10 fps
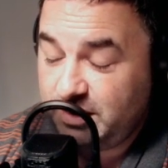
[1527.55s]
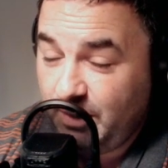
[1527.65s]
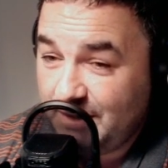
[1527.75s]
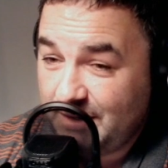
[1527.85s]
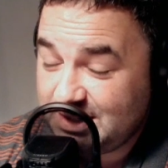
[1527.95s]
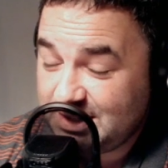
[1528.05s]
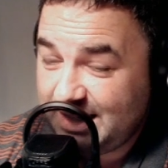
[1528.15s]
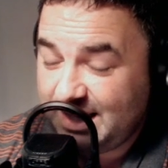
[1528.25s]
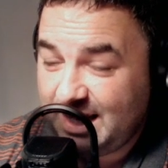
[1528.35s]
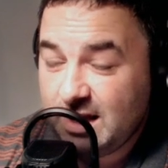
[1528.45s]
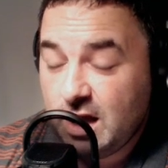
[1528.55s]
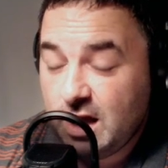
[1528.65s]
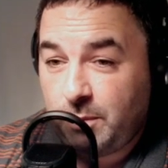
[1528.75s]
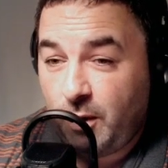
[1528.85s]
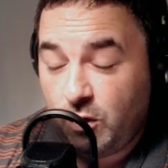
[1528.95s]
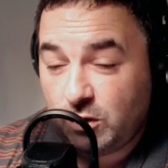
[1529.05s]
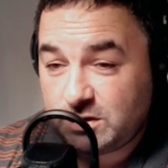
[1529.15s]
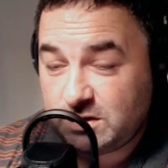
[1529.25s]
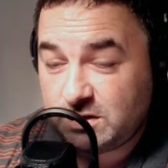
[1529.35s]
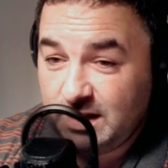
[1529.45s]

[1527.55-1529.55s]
Now, having said that, Laporte